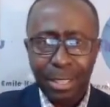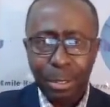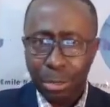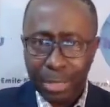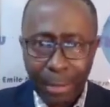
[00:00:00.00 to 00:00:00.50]

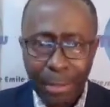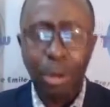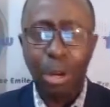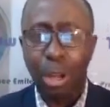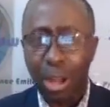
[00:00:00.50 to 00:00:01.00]
to 7
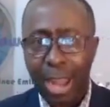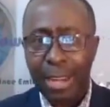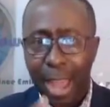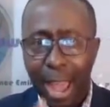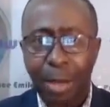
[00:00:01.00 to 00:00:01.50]
o'clock,
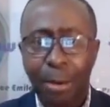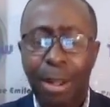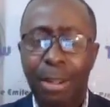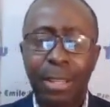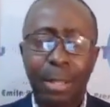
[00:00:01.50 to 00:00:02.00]
an
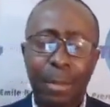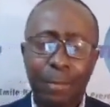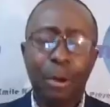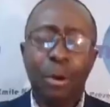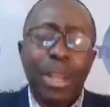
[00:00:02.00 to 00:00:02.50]
hour
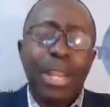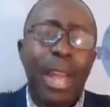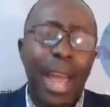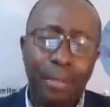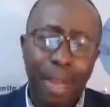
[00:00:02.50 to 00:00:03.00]
before going
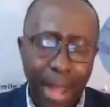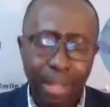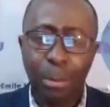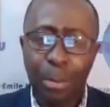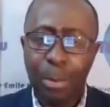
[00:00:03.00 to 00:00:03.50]
live. I had
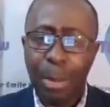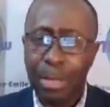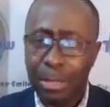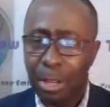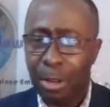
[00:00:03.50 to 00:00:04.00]
to prepare
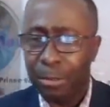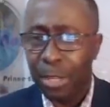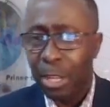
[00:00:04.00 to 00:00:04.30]
myself.